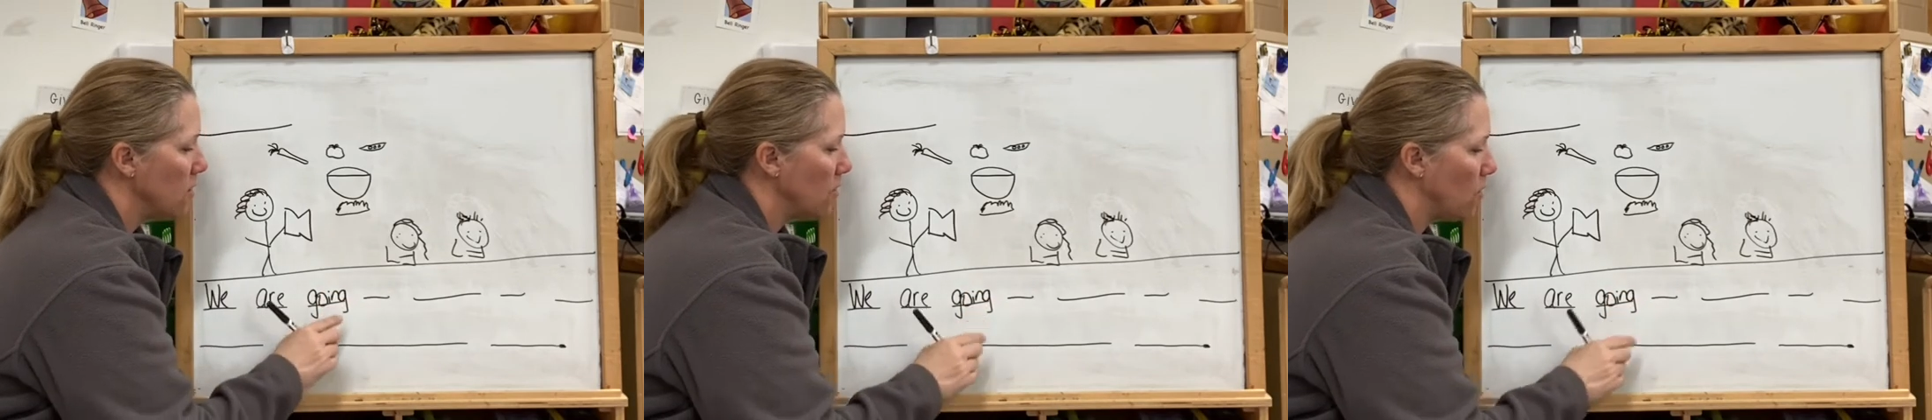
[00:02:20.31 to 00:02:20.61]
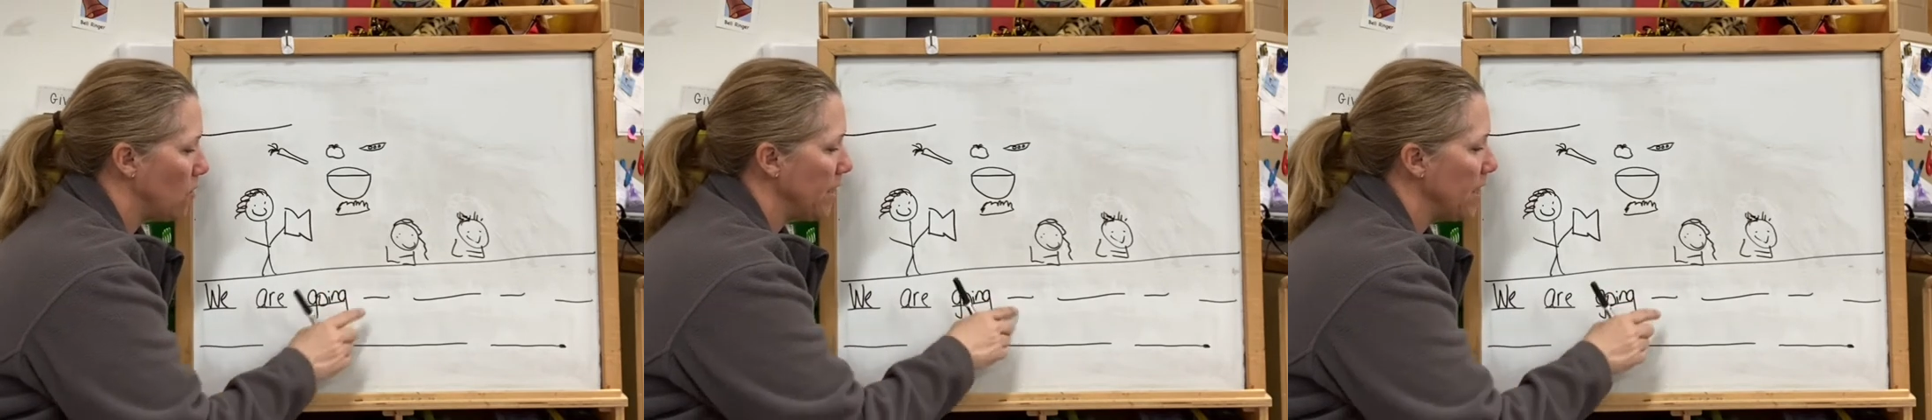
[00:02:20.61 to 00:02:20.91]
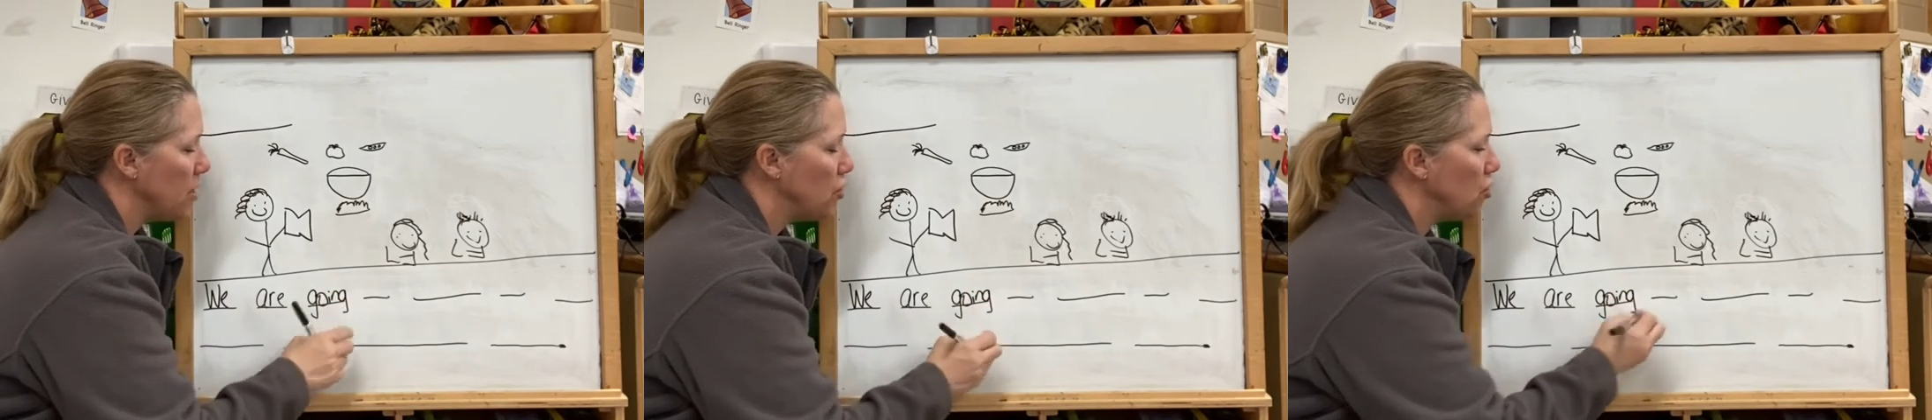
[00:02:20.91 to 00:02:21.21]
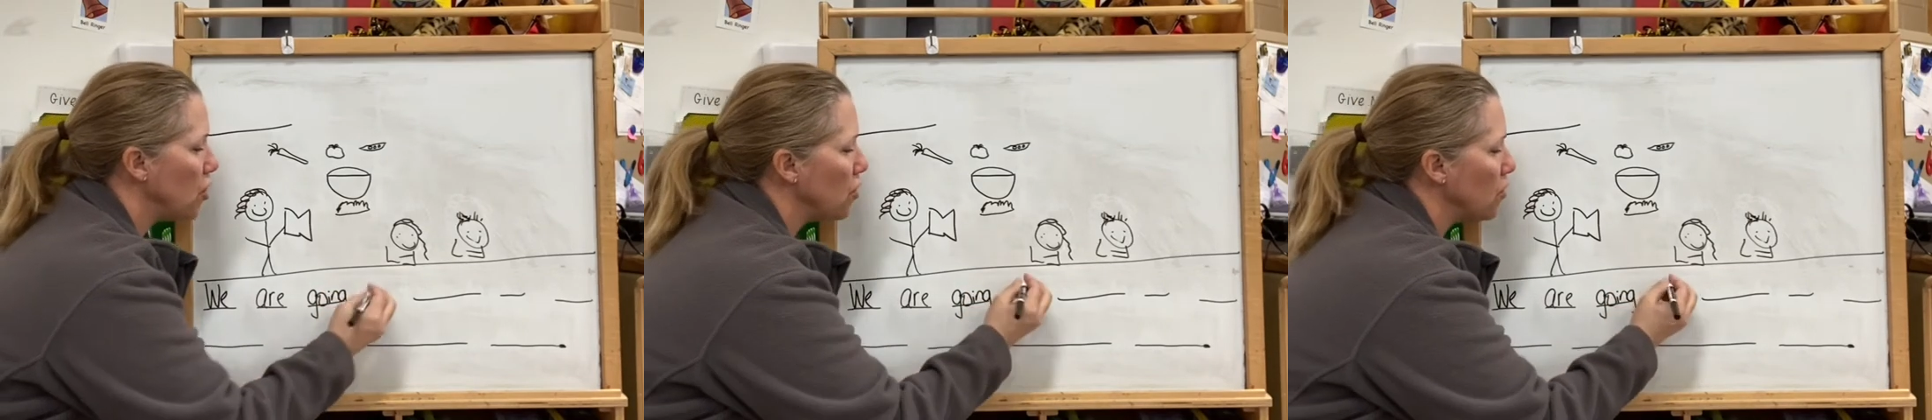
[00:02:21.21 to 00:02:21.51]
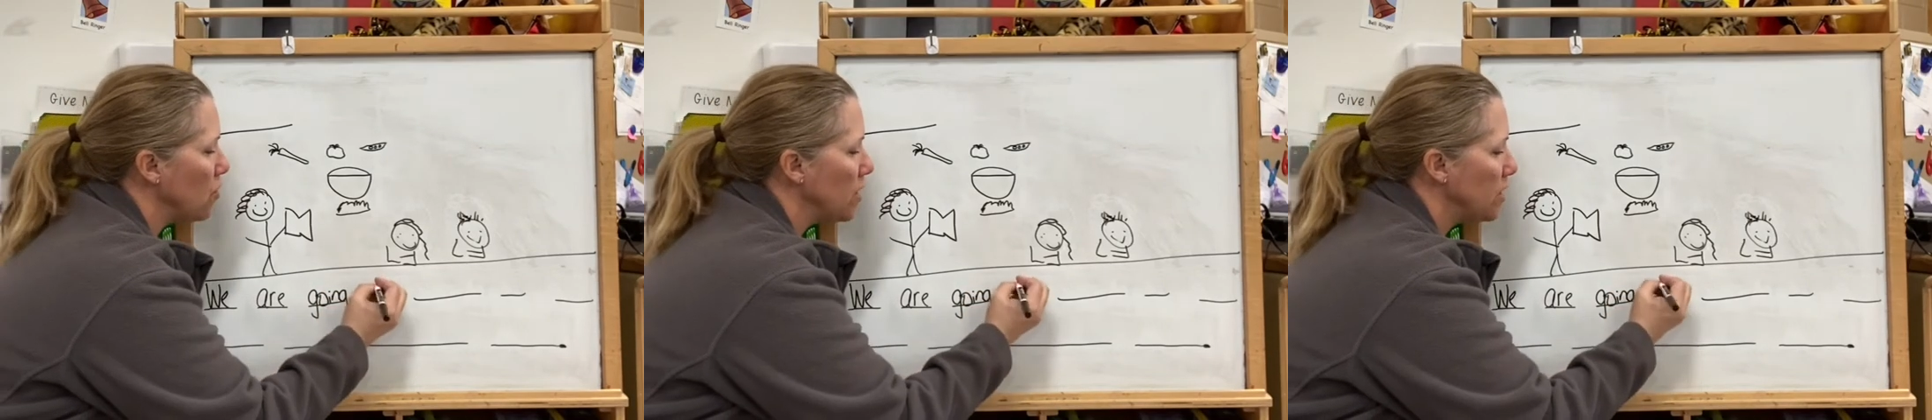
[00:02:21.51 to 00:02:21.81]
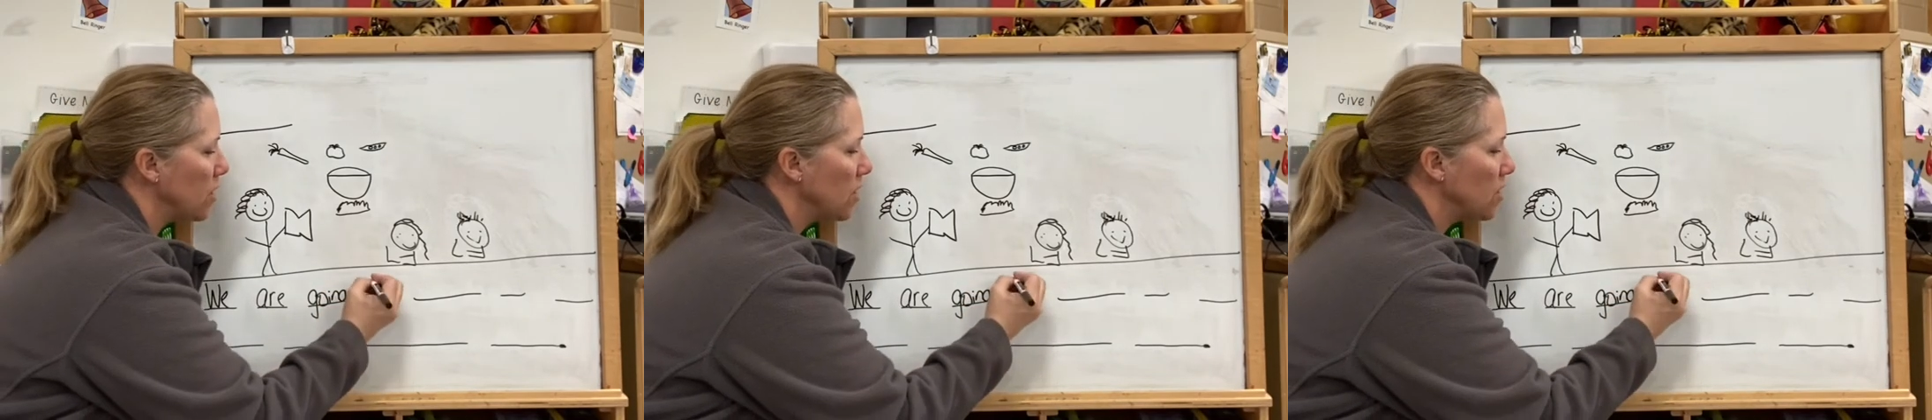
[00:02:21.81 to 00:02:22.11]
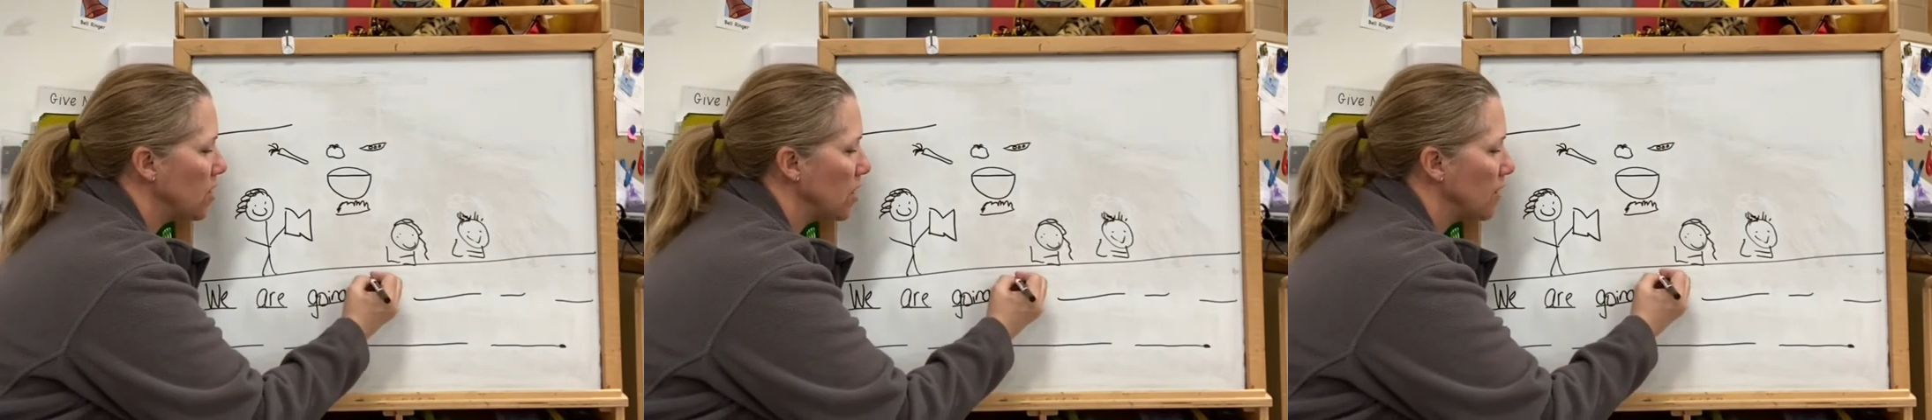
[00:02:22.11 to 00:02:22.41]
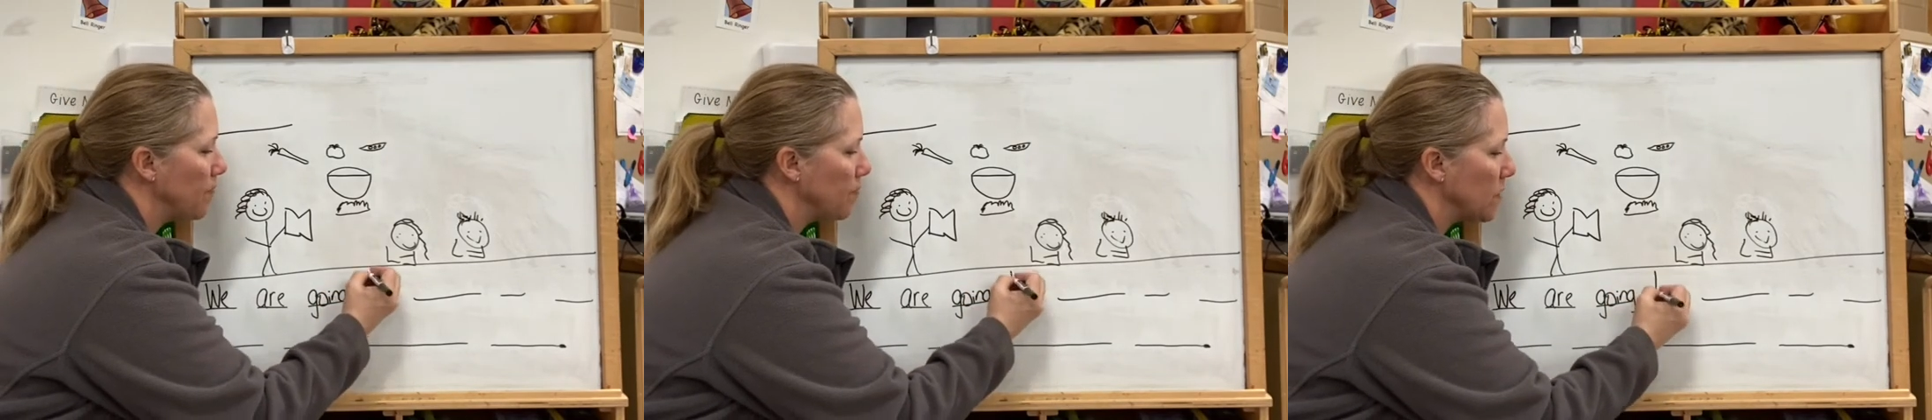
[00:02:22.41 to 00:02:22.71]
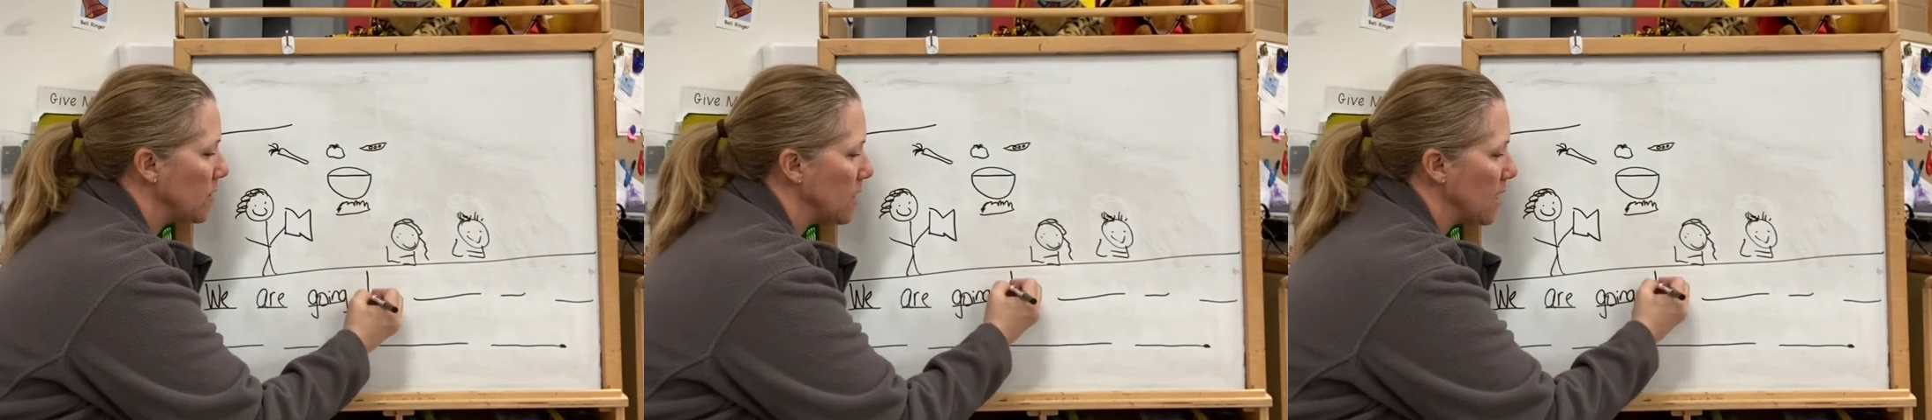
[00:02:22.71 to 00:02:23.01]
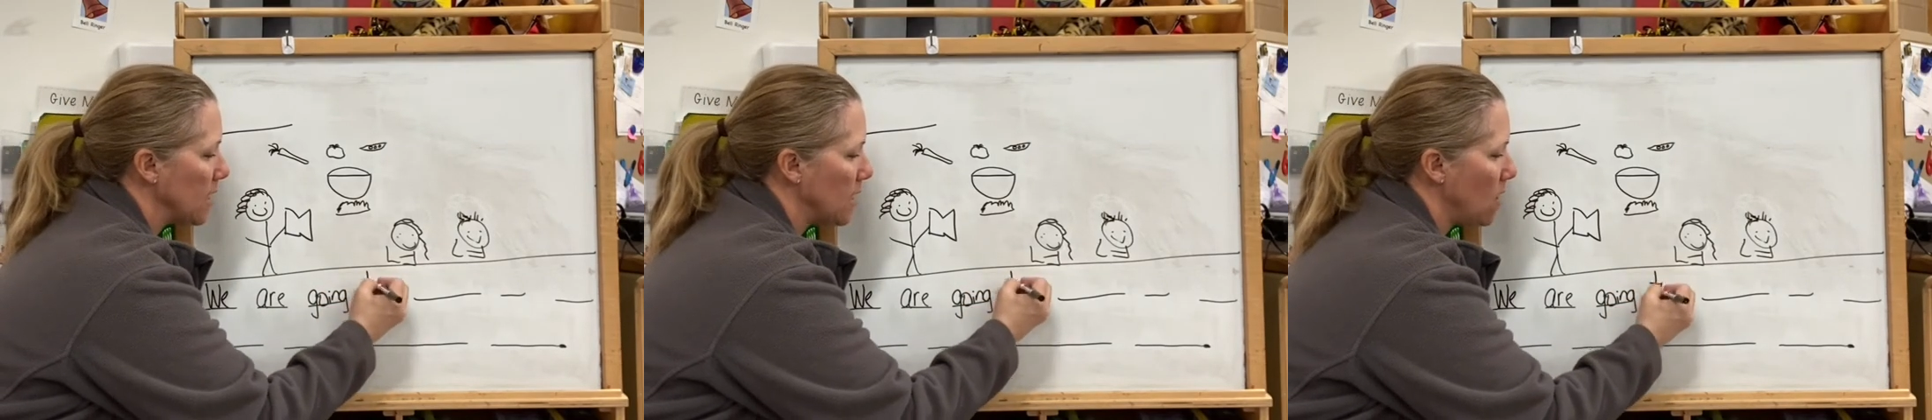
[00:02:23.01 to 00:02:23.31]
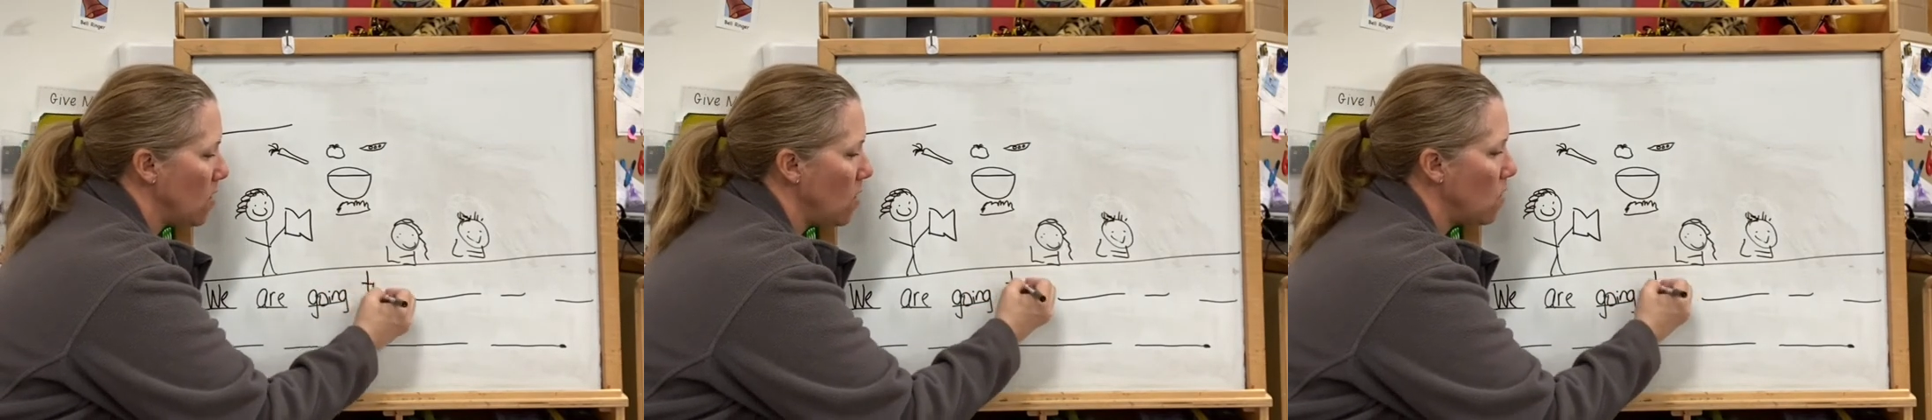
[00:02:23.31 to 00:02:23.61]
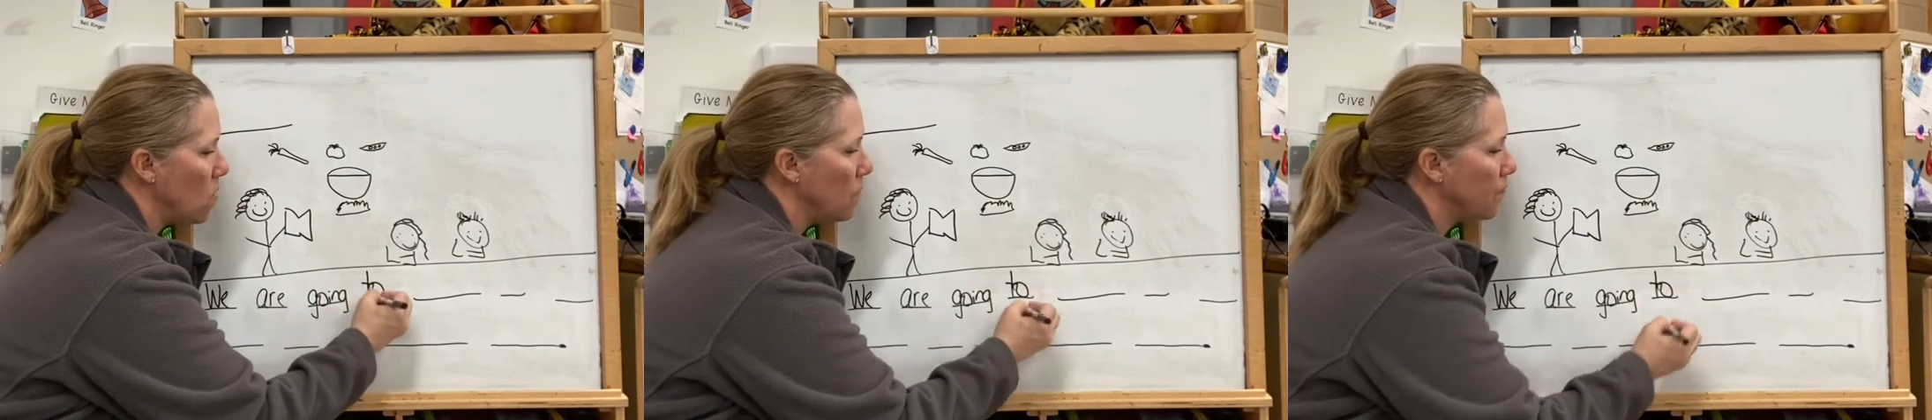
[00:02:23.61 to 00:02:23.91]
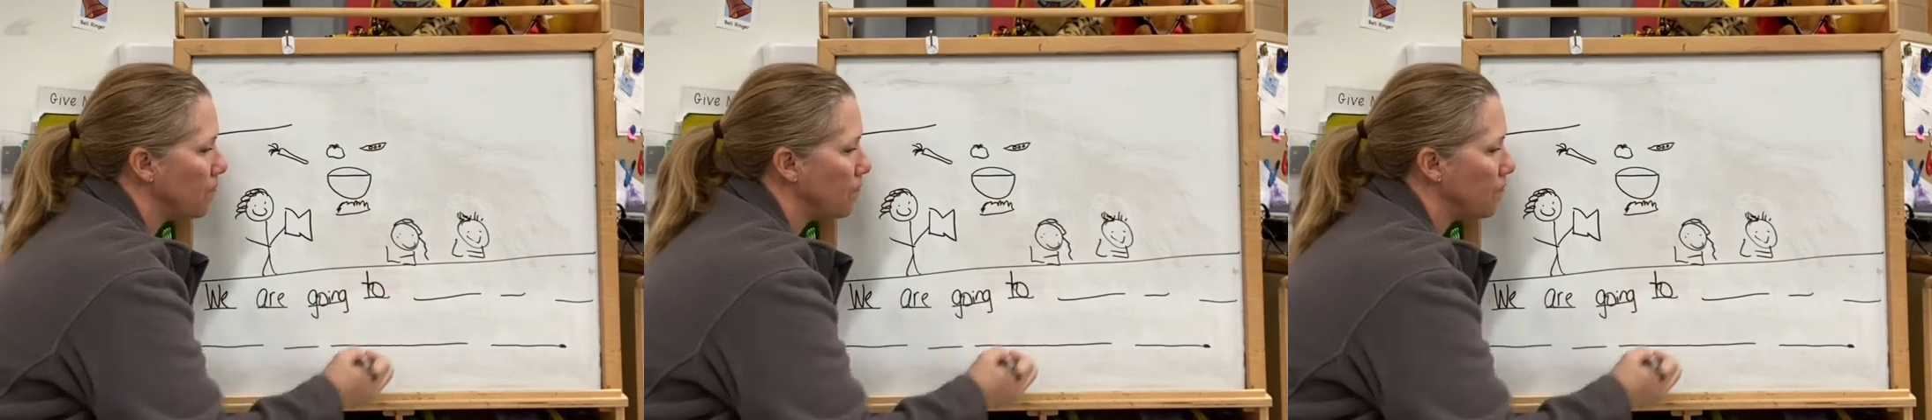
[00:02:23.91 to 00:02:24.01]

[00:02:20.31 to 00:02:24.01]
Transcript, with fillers: going to, t, t, t, O.